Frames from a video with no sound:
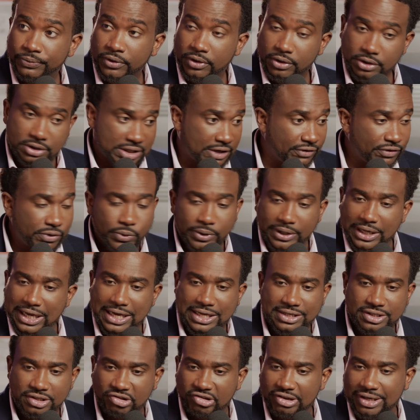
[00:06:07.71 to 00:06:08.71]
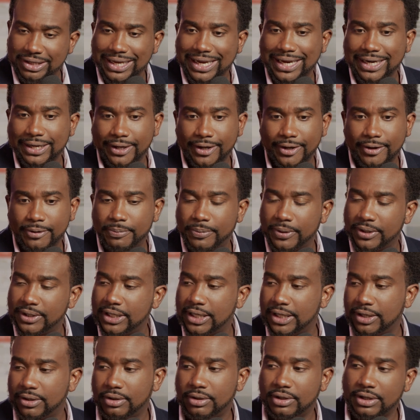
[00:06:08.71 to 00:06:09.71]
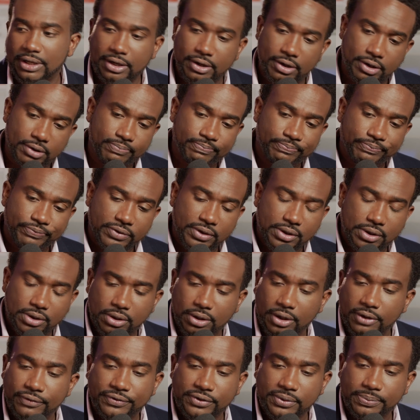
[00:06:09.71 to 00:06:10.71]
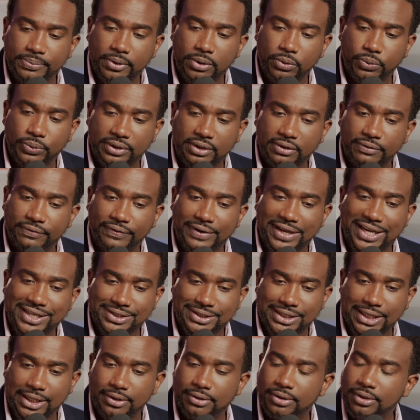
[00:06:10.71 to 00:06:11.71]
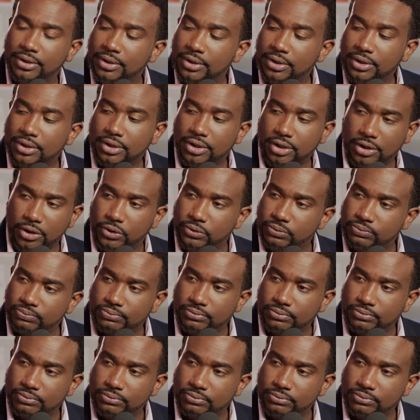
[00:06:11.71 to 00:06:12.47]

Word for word: because everyone has a great idea, but then they're comfortable with the fact that you know